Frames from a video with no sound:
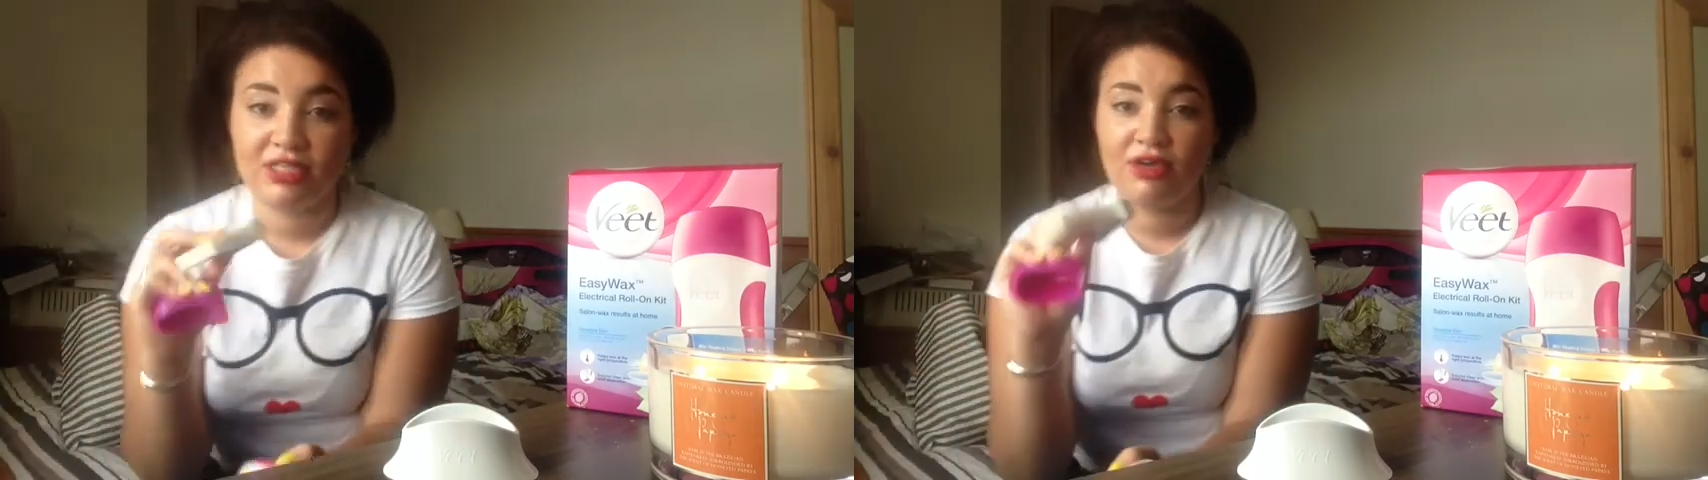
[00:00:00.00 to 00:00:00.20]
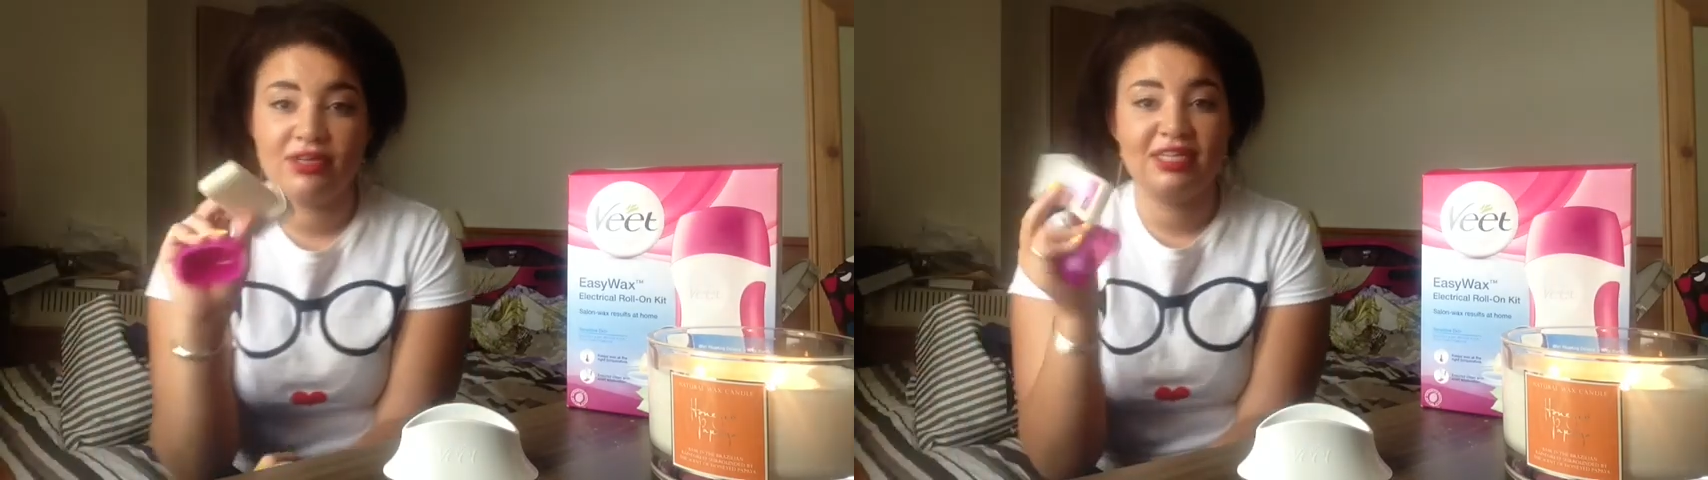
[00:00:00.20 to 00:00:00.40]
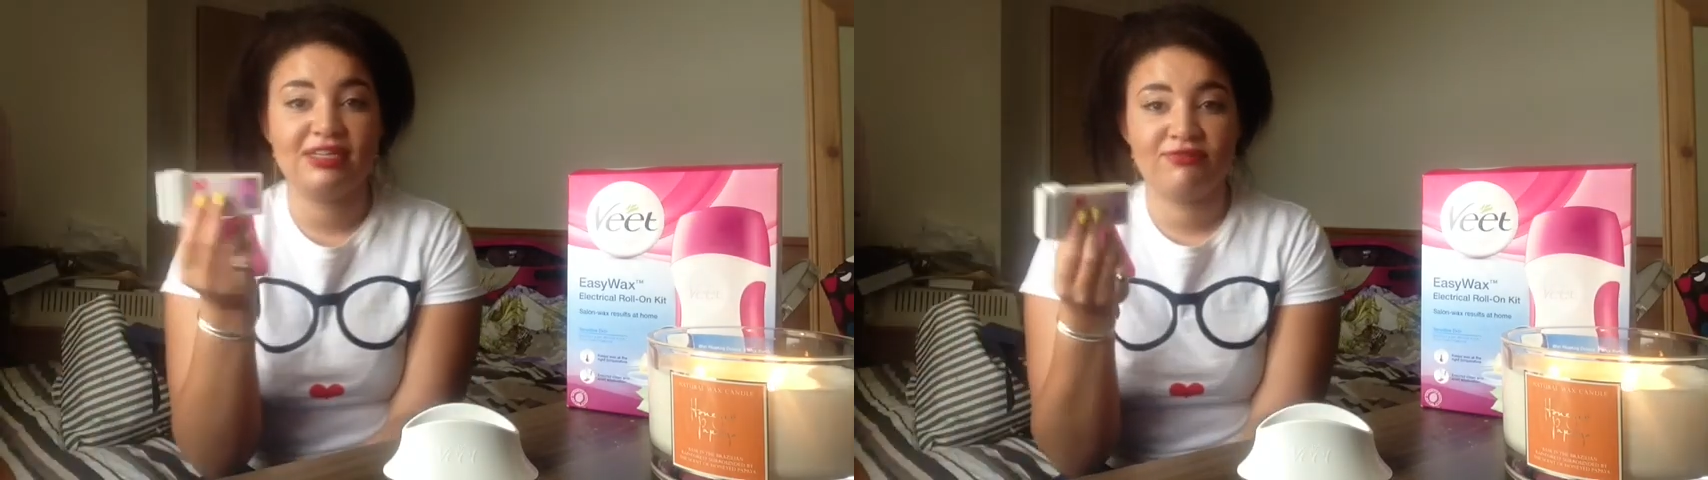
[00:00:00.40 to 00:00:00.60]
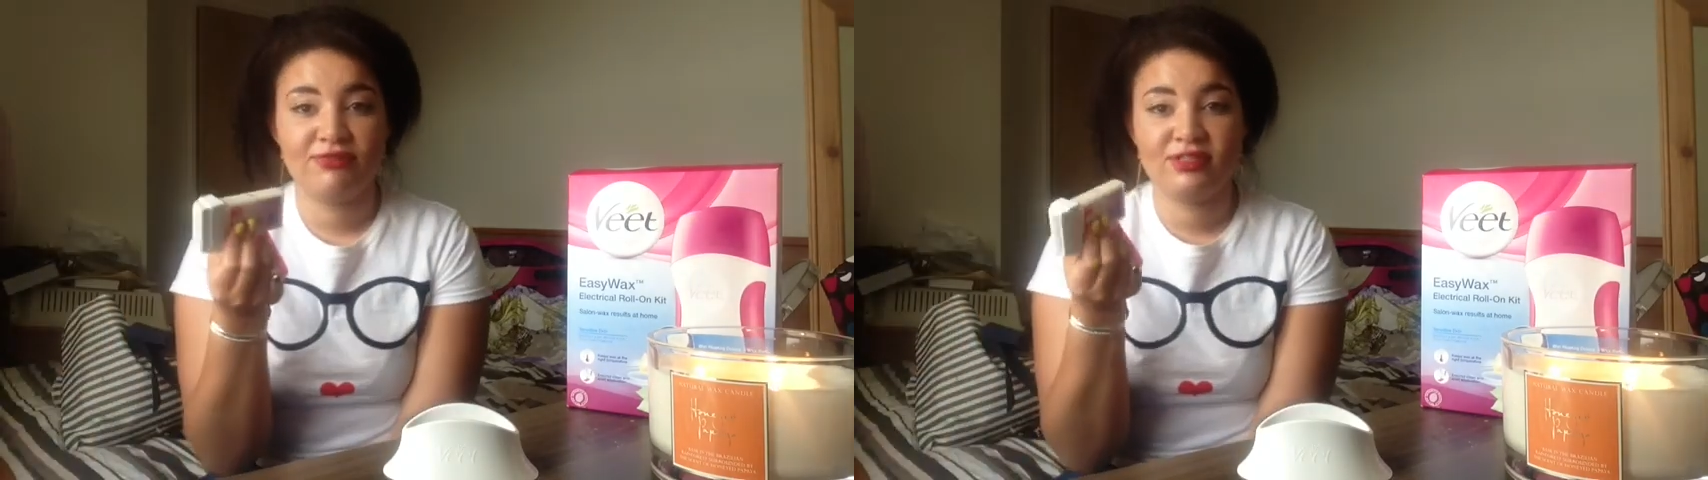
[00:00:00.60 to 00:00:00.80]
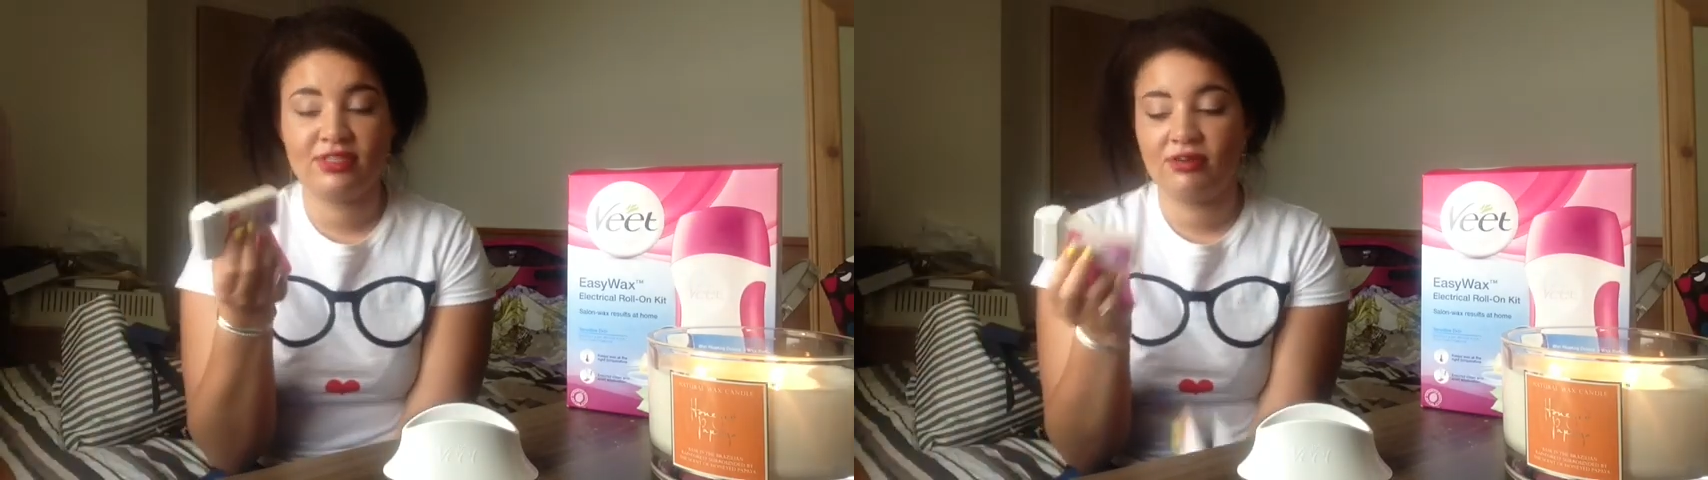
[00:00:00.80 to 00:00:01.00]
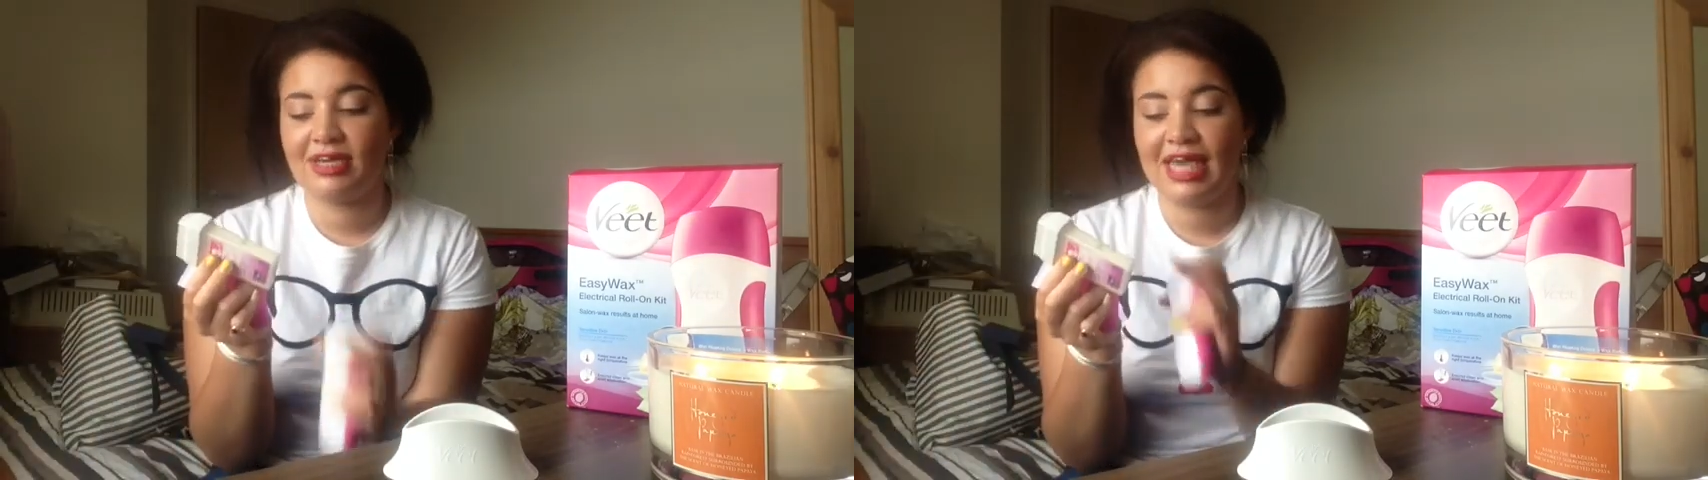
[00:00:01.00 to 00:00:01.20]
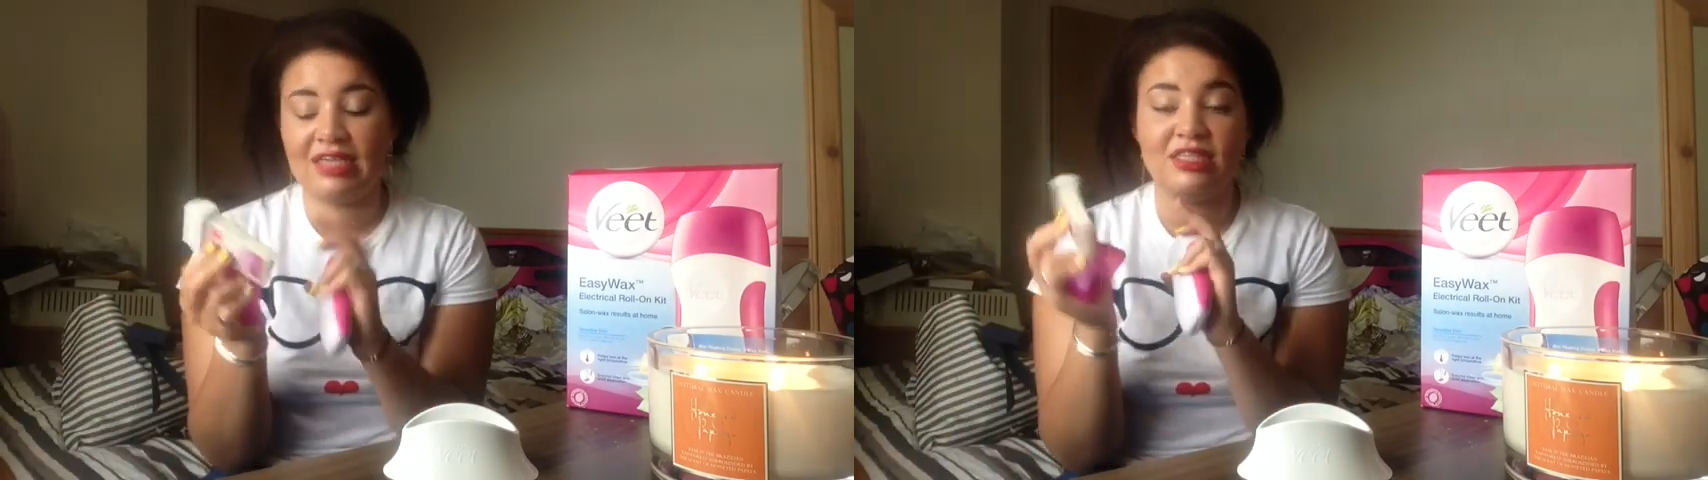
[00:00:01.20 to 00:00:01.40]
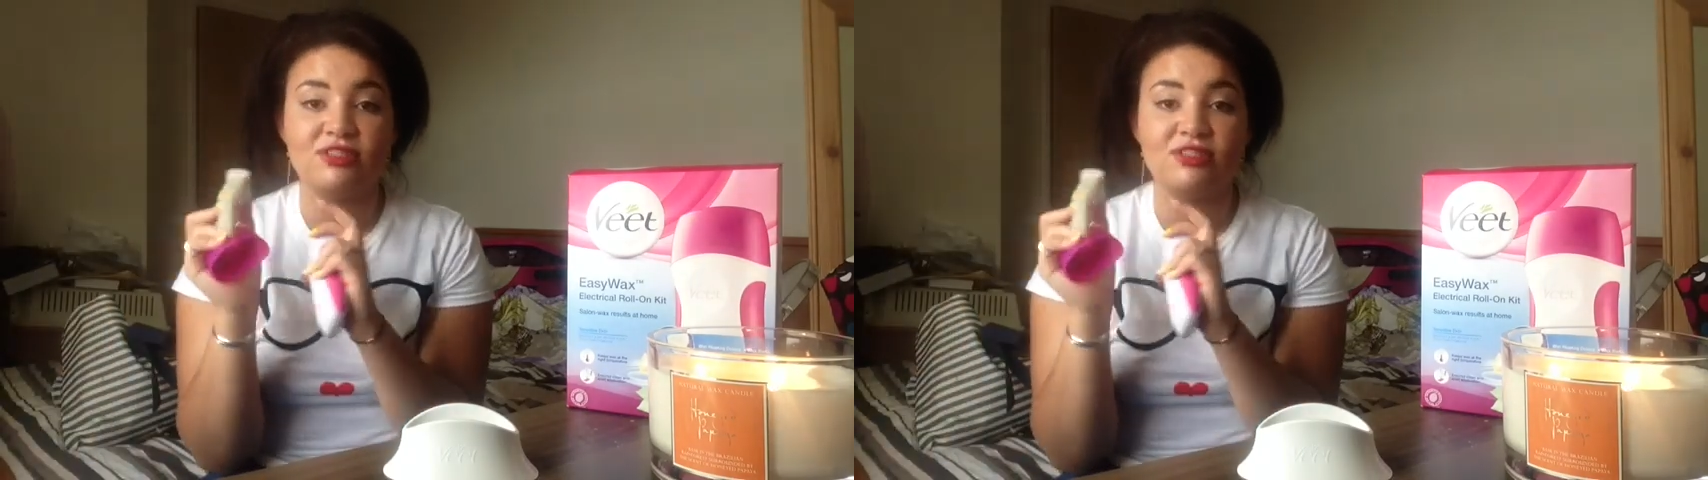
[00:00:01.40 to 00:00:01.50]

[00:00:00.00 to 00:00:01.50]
The only difference, I guess,